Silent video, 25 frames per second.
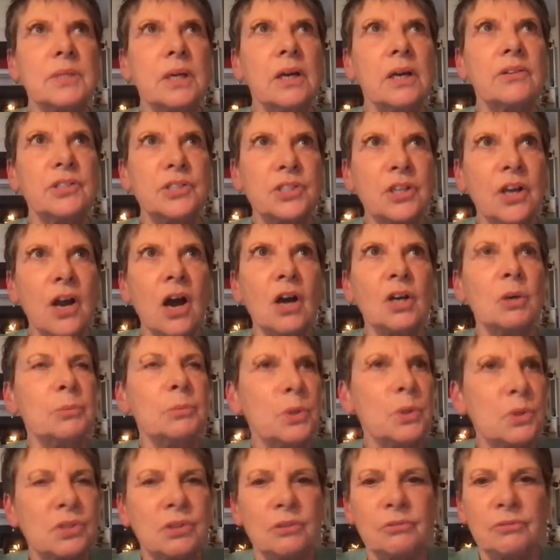the Chicago
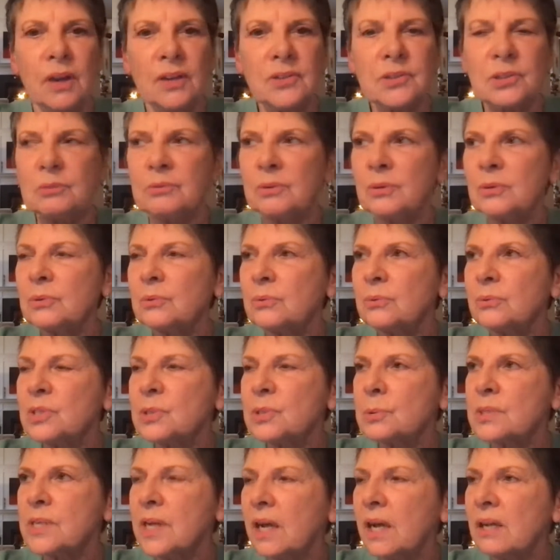Music Festival,
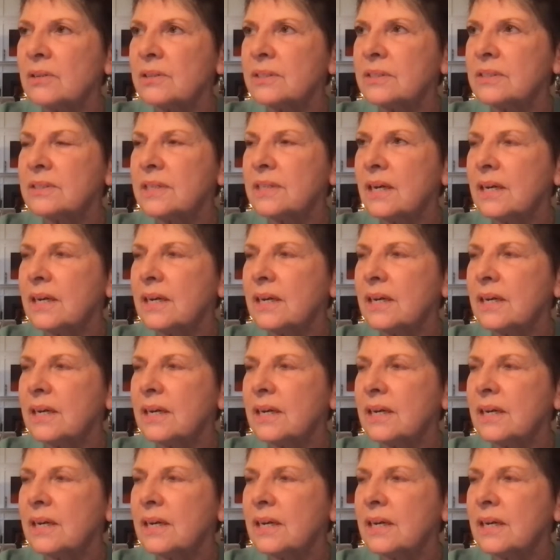which was held